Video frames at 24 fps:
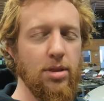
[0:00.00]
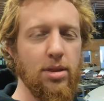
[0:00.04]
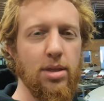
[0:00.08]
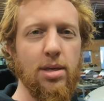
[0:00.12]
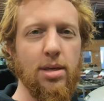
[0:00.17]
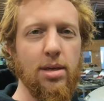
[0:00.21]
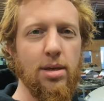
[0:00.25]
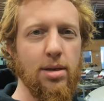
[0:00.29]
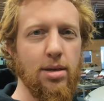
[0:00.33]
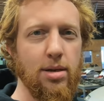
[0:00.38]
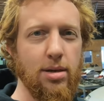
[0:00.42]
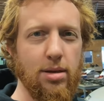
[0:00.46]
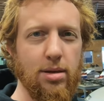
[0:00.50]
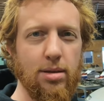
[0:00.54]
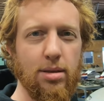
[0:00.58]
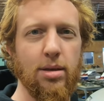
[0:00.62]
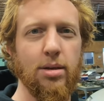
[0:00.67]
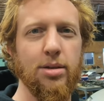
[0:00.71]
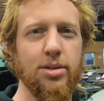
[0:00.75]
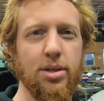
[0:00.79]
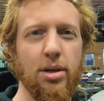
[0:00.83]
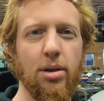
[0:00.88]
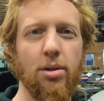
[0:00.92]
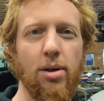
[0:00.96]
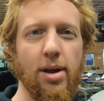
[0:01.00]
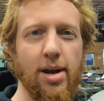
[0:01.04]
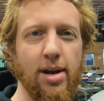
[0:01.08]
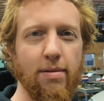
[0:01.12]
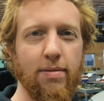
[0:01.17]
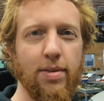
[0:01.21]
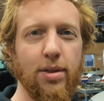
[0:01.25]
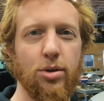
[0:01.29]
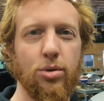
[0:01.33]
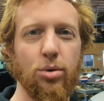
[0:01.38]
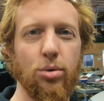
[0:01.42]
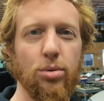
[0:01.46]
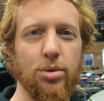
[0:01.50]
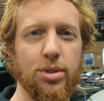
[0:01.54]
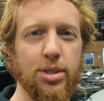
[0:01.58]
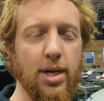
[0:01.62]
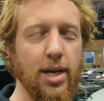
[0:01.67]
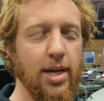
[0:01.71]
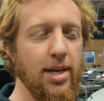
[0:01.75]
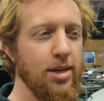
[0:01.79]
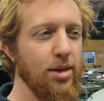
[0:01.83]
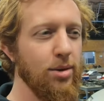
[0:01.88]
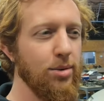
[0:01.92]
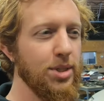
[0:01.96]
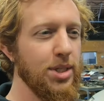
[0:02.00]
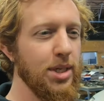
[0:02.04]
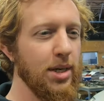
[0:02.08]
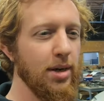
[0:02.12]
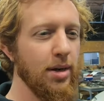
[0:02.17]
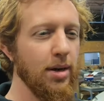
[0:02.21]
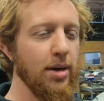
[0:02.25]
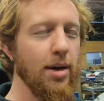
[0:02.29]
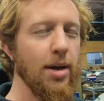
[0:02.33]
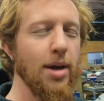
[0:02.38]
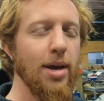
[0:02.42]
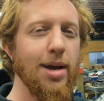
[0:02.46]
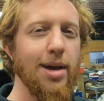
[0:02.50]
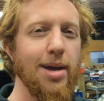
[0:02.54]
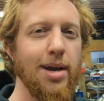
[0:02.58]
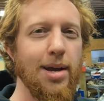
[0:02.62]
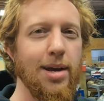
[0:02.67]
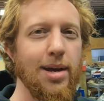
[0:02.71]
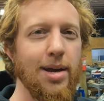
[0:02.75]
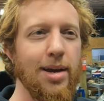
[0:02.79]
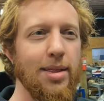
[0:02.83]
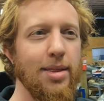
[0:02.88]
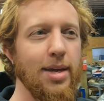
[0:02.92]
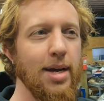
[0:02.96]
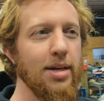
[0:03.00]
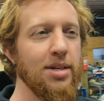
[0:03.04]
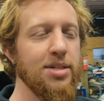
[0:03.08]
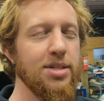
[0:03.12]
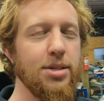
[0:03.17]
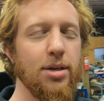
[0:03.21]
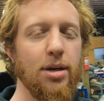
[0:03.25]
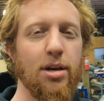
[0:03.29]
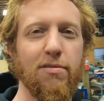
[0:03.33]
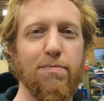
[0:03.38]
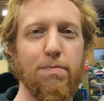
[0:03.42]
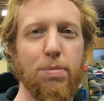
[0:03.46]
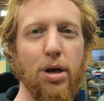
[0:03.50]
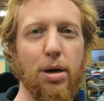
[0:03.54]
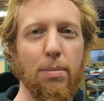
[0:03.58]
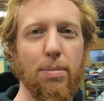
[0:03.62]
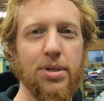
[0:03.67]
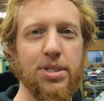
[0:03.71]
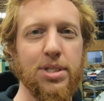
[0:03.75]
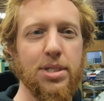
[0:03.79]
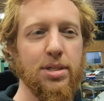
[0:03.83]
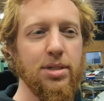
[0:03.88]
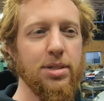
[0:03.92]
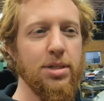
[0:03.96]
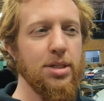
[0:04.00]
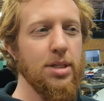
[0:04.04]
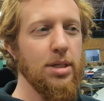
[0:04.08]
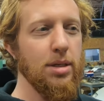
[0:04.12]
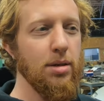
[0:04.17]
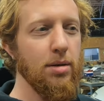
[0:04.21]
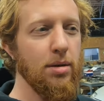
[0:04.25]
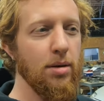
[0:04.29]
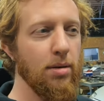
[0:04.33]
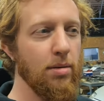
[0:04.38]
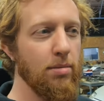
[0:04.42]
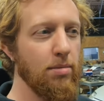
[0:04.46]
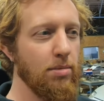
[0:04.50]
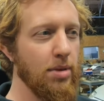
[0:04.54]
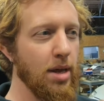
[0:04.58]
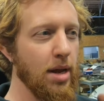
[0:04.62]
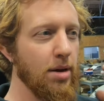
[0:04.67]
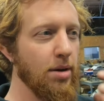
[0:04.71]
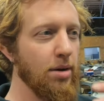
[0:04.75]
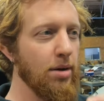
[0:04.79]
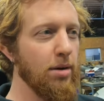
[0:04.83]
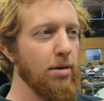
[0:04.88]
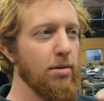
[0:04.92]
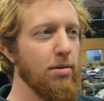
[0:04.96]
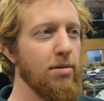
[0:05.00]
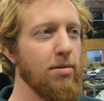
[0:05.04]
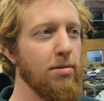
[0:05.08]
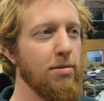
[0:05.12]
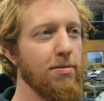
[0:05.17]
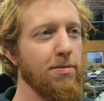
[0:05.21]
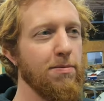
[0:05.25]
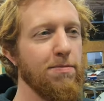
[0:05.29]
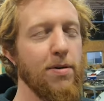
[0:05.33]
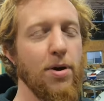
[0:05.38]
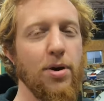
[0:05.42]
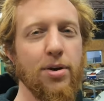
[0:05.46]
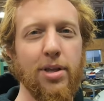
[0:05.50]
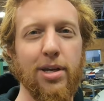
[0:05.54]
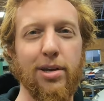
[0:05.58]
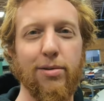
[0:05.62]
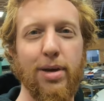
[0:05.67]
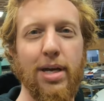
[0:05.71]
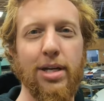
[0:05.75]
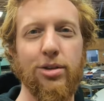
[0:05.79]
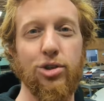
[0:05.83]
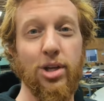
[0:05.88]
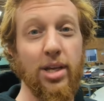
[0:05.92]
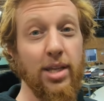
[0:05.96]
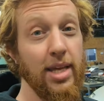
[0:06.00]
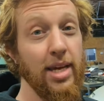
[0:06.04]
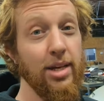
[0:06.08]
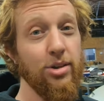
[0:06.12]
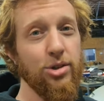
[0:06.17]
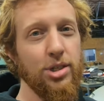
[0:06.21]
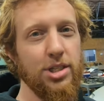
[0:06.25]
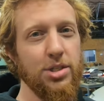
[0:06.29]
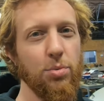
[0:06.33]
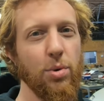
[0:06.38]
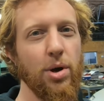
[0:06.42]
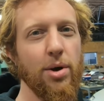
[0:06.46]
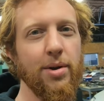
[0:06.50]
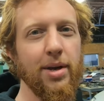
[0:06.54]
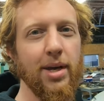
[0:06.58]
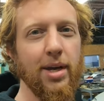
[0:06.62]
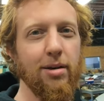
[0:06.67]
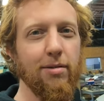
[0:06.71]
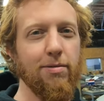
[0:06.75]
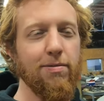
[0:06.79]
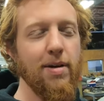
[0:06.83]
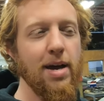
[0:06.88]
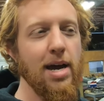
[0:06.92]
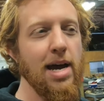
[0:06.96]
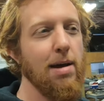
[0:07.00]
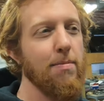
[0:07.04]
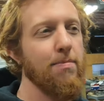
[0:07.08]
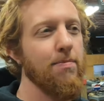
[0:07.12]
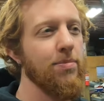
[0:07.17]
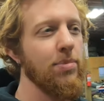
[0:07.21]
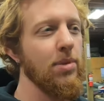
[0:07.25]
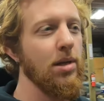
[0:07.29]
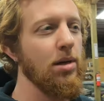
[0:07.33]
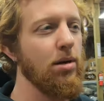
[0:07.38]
there's a lot of the tools that I use here that serve purposes that are farther reaching than just welding and fab.